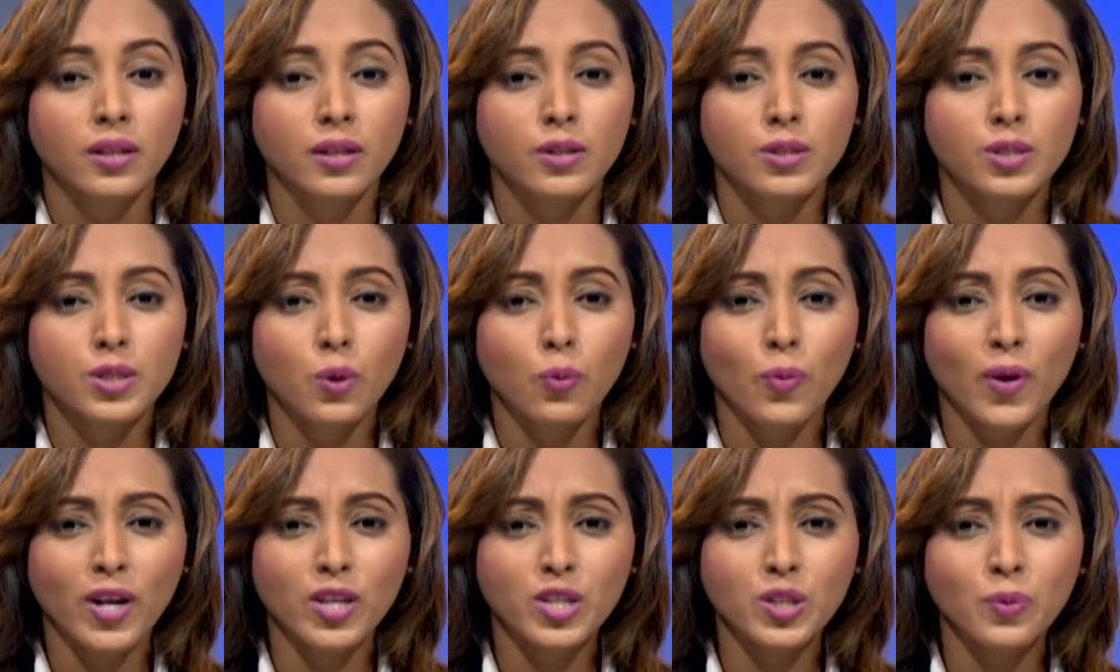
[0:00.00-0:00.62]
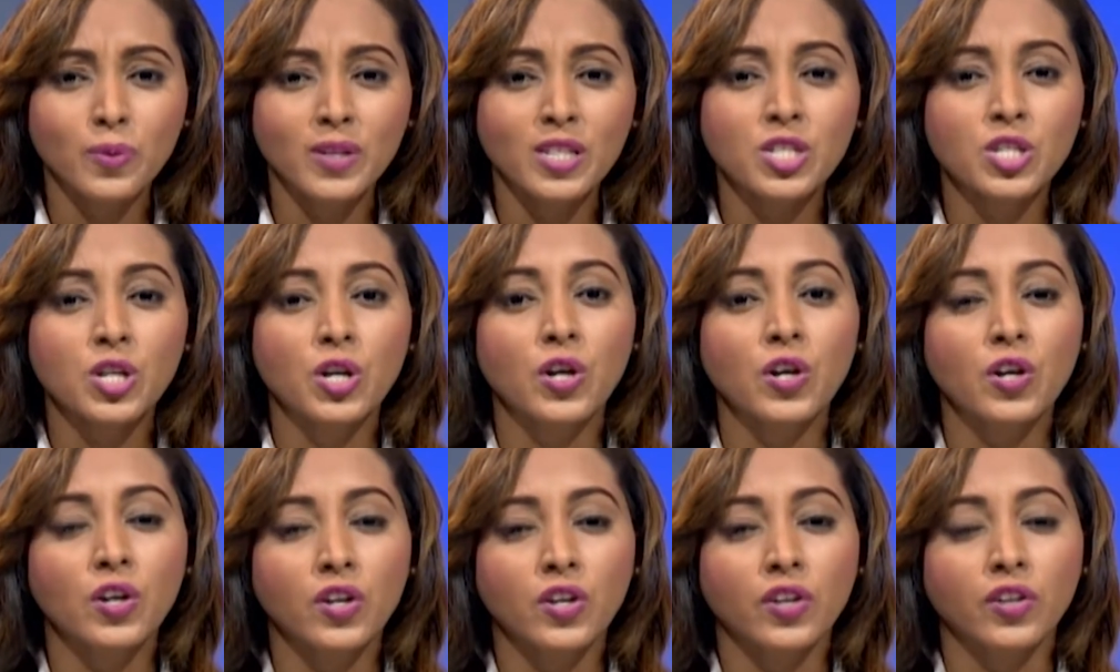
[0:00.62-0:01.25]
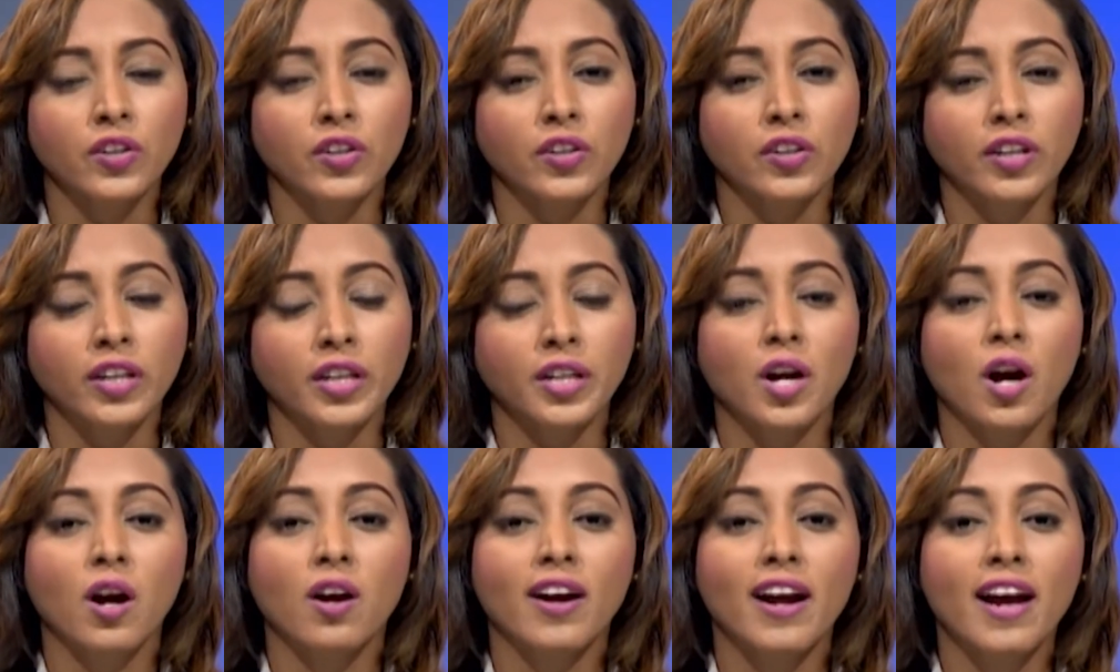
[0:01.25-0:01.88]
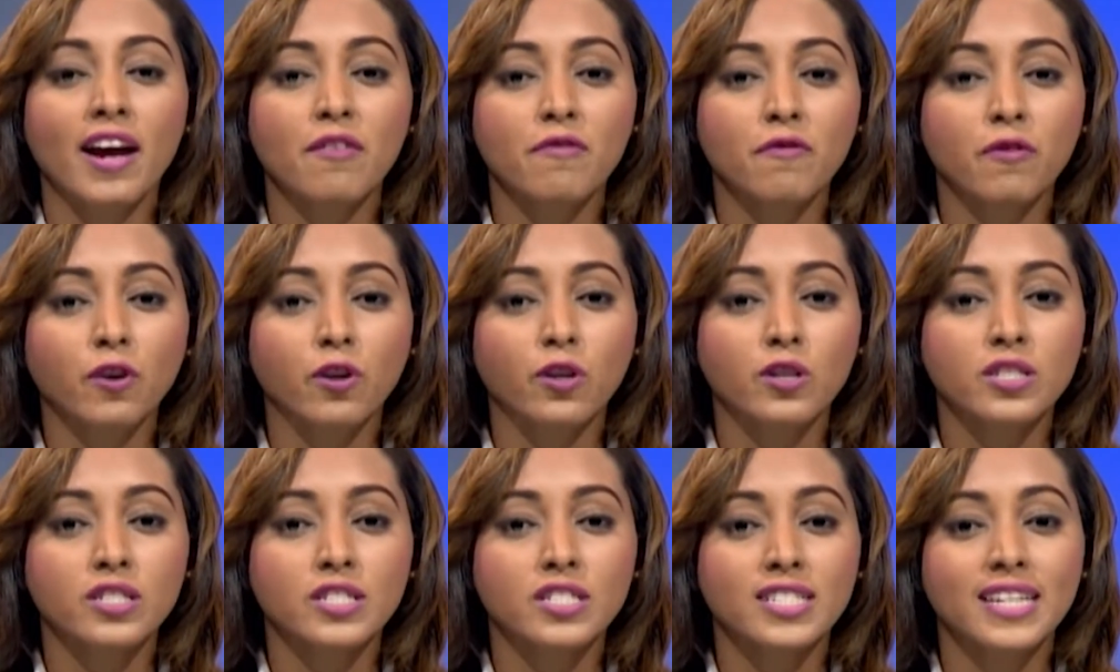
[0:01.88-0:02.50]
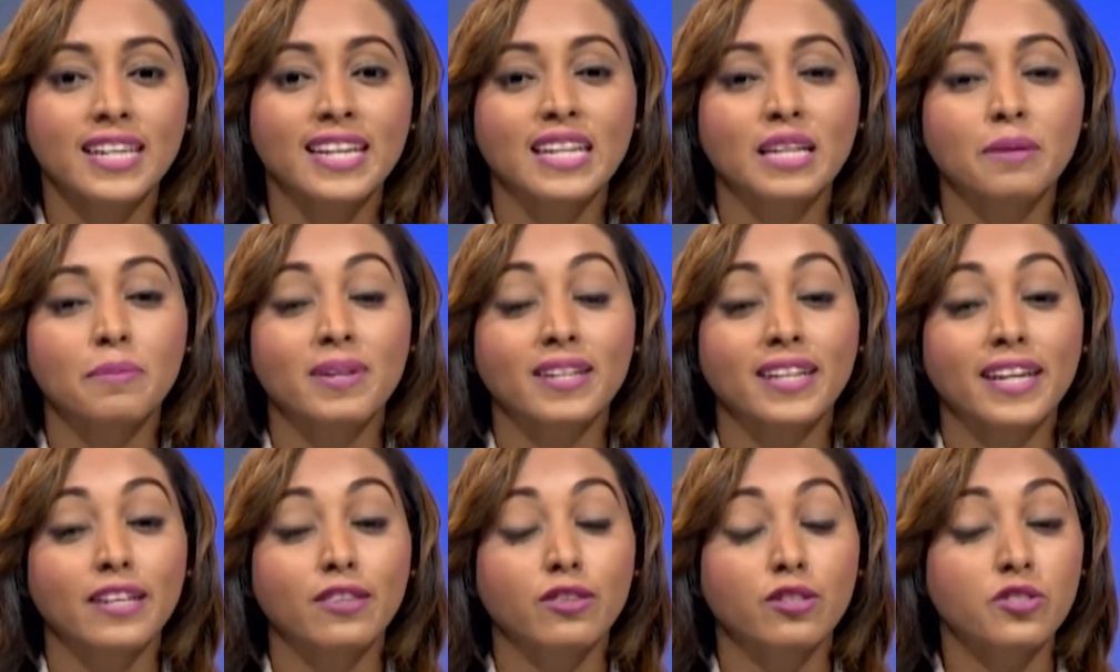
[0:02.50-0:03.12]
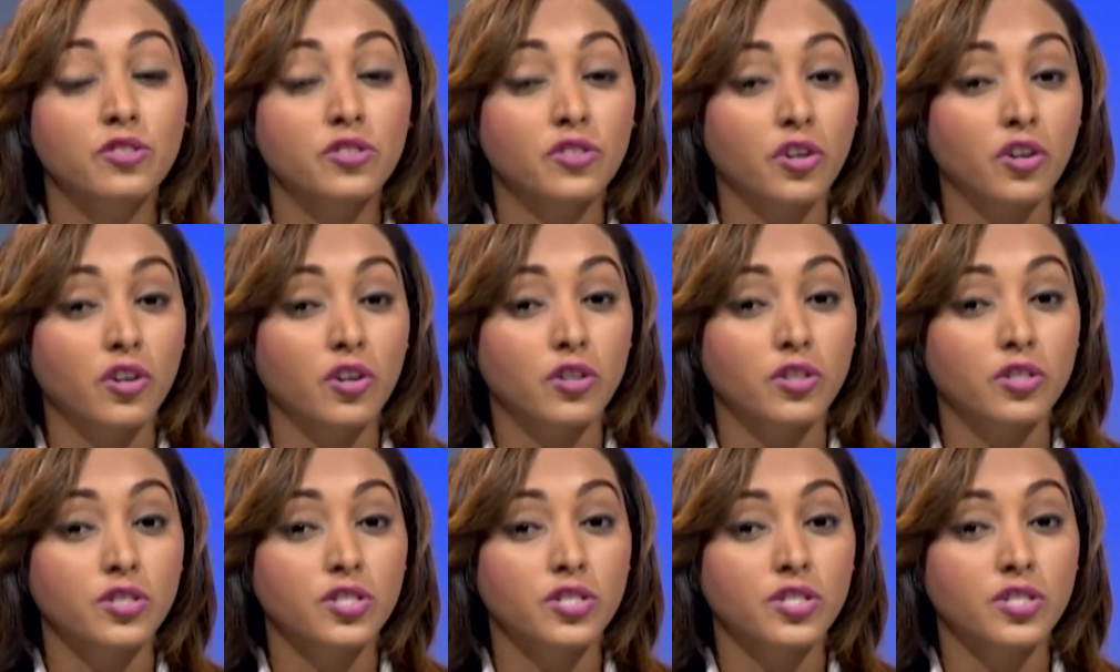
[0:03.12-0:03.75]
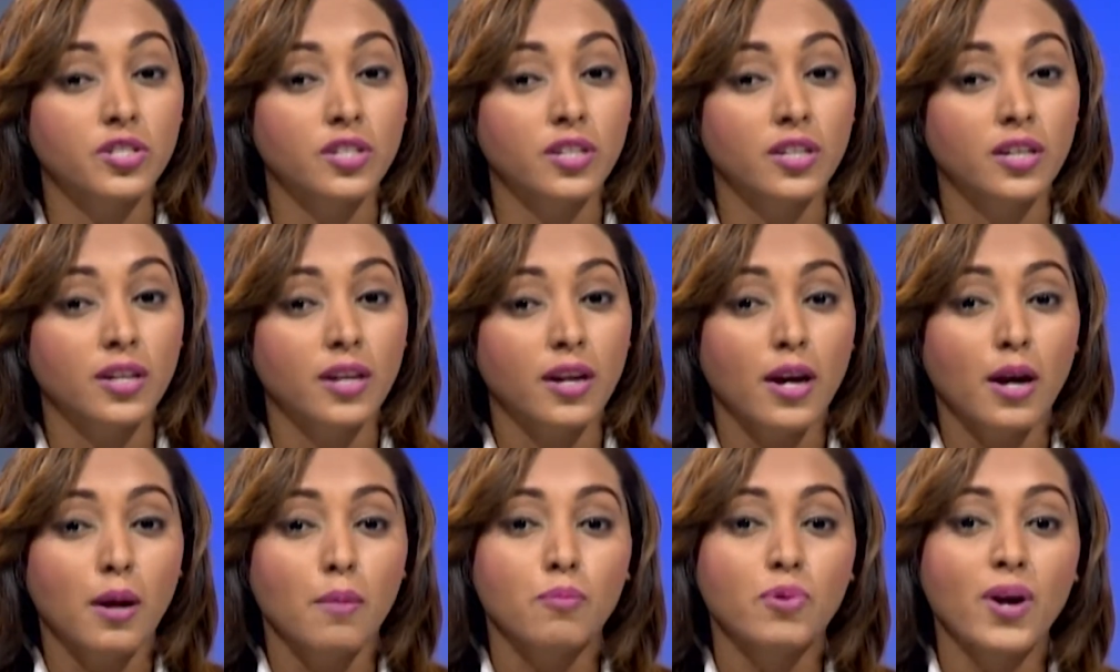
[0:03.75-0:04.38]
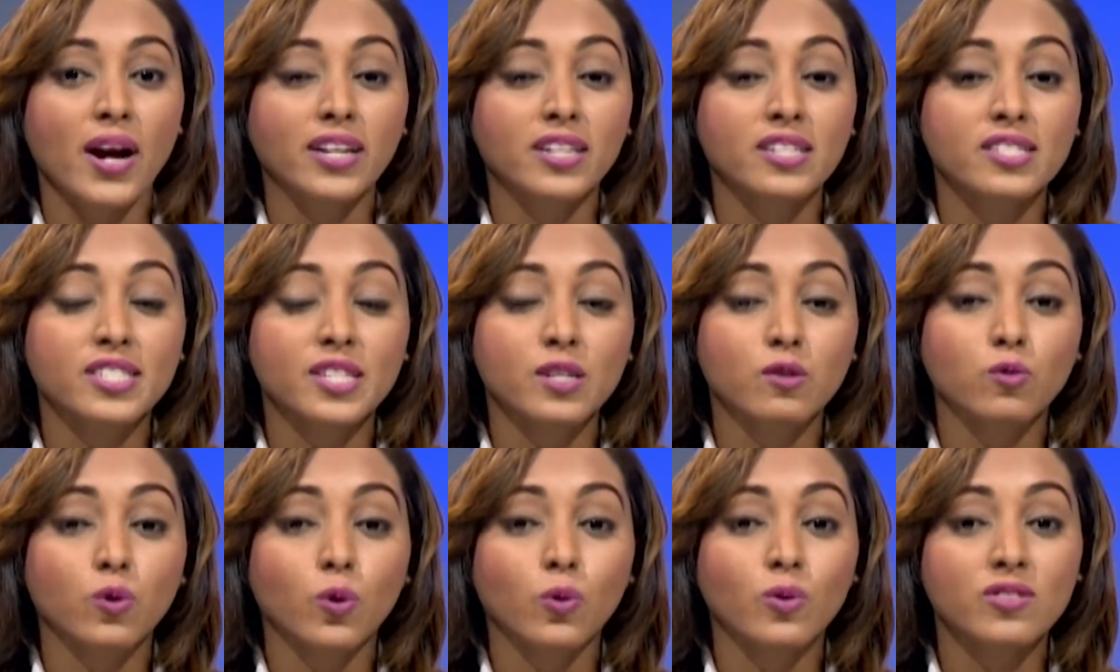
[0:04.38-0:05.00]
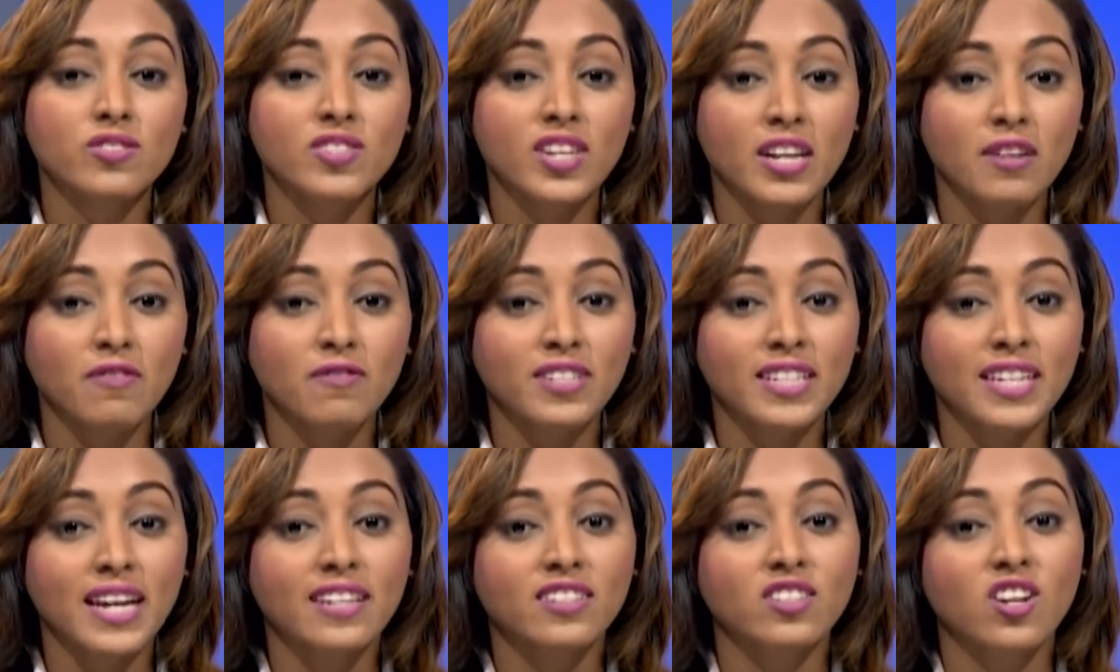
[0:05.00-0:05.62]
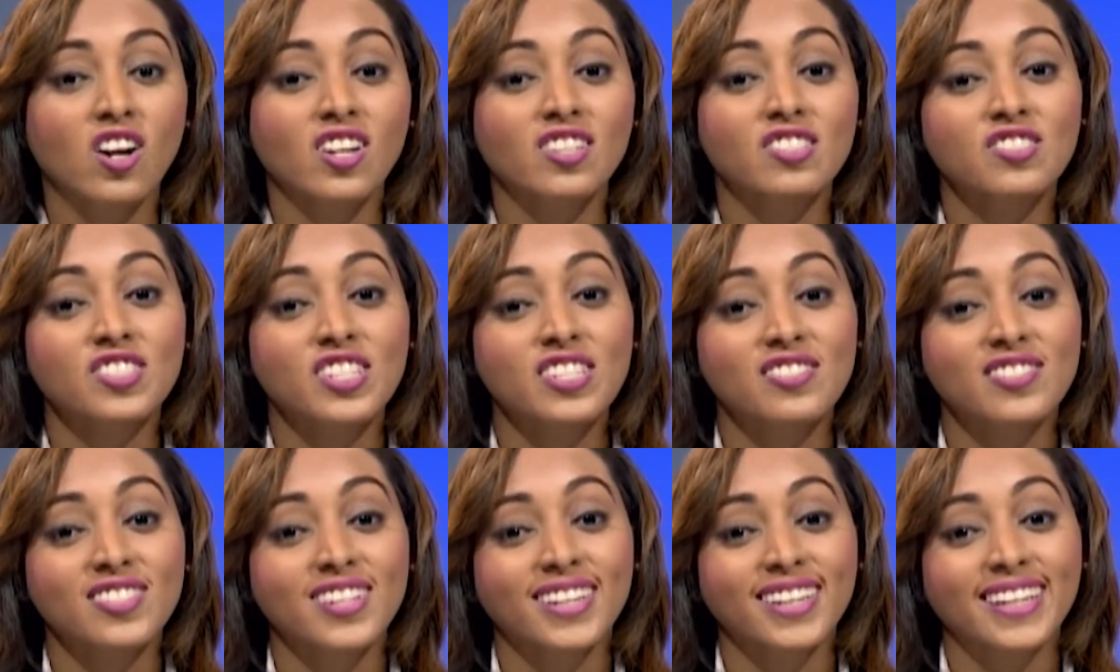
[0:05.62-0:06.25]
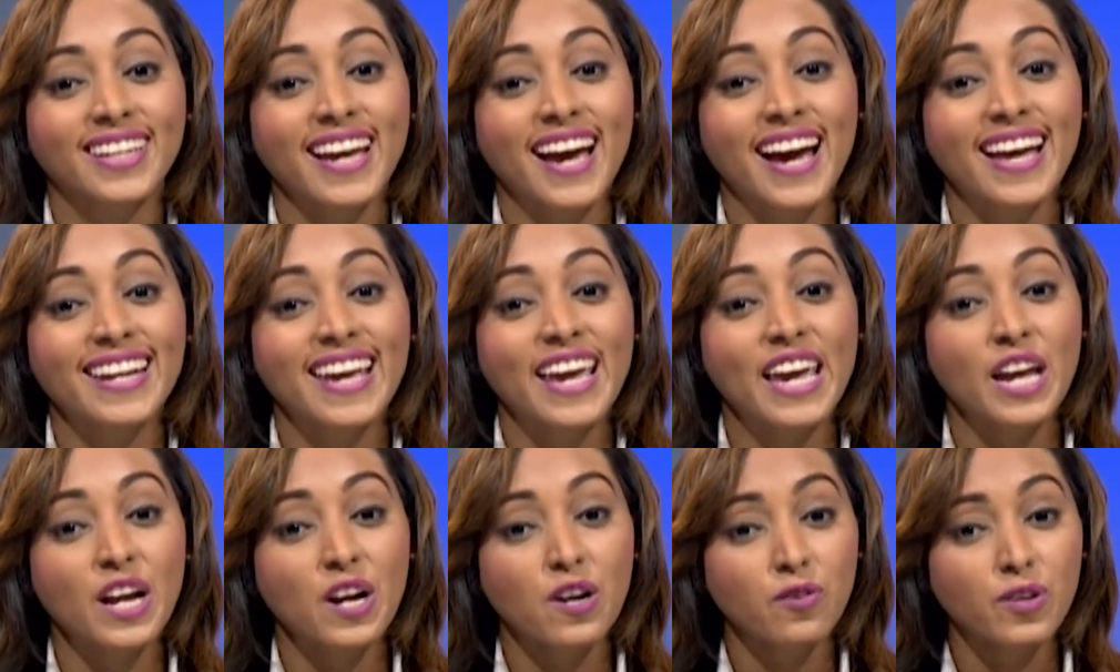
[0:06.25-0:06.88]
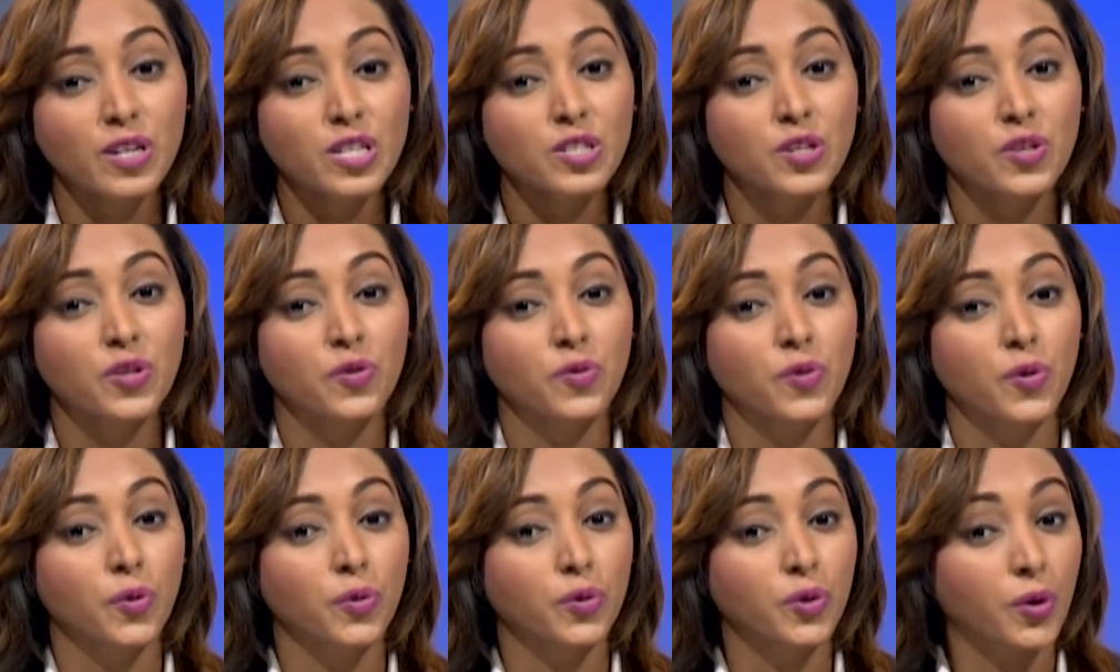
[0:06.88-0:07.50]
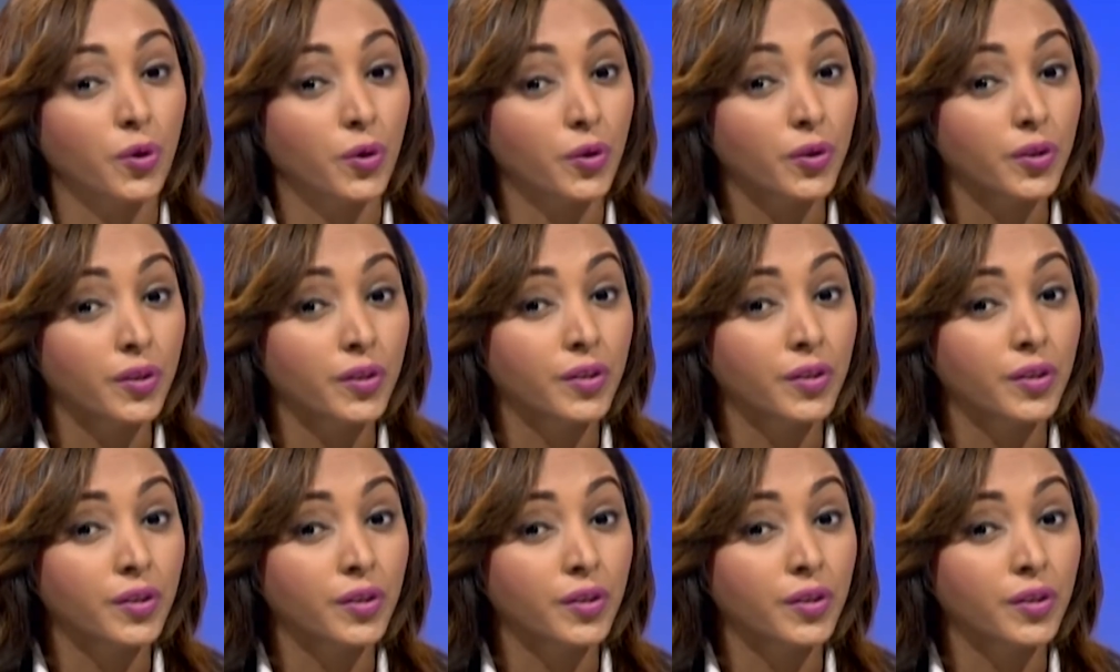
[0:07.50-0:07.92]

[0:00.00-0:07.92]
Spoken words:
So where do we turn in our effort to eliminate the scourge? Practicing road safety and consistently adhering to the road code?